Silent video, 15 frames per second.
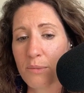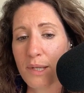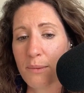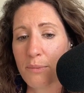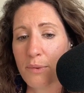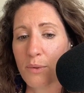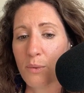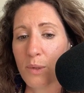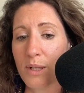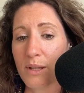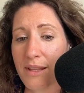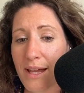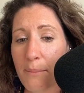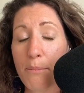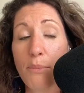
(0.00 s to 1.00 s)
people will
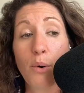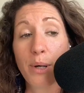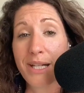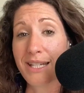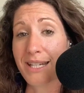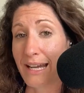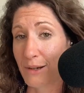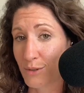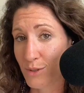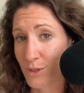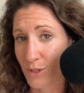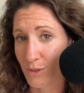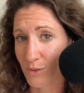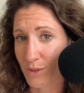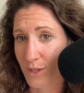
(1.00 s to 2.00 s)
then point it out to you.